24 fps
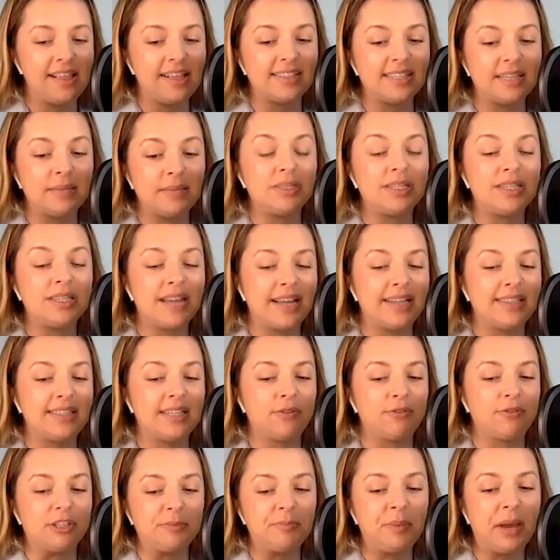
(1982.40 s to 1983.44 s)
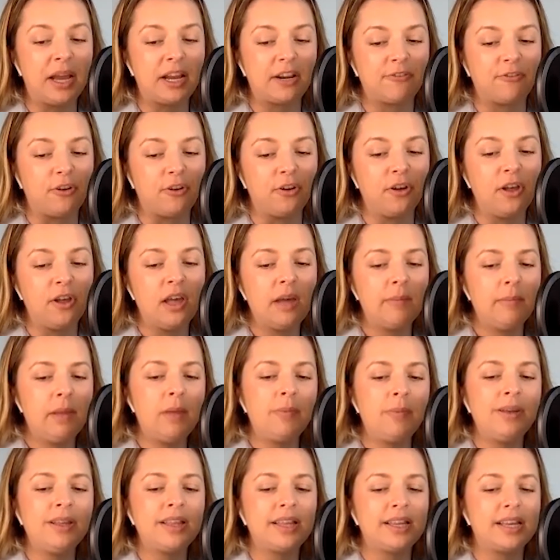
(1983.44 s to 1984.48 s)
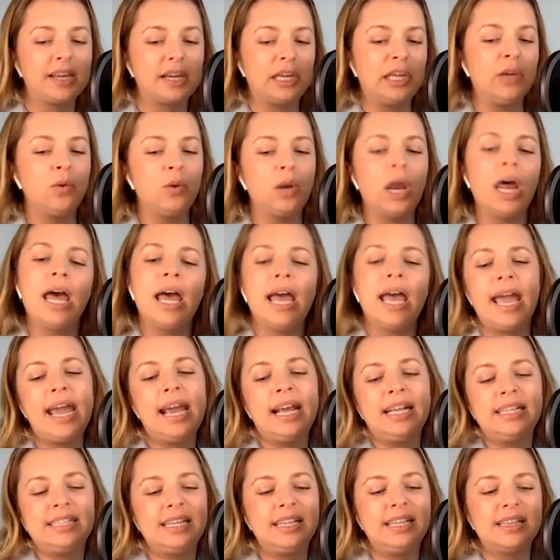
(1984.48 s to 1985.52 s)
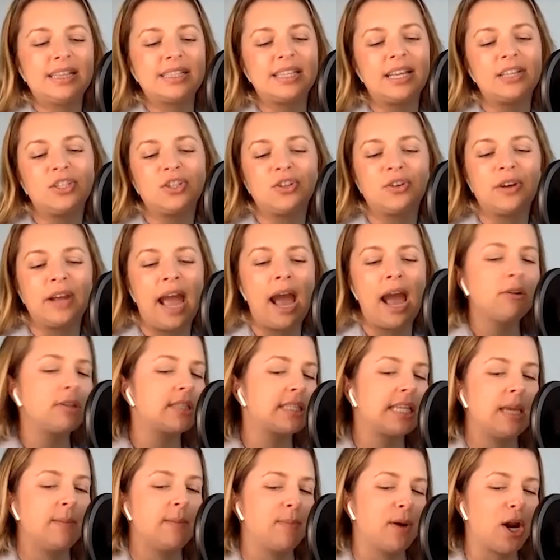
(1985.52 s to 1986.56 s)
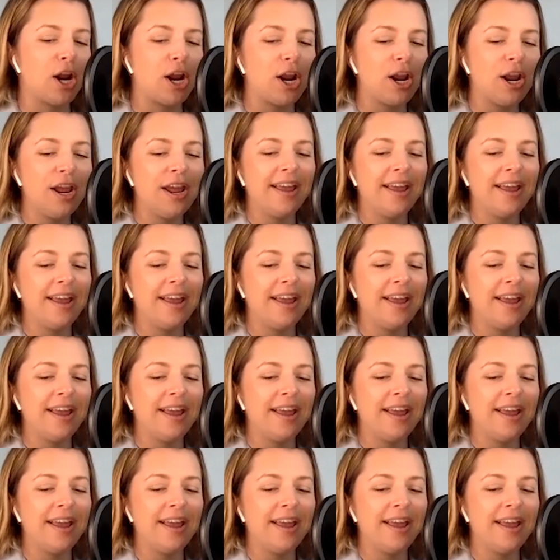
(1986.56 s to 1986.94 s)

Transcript: they seemed nice and respectful, maybe like a cute 18th century housekeeper.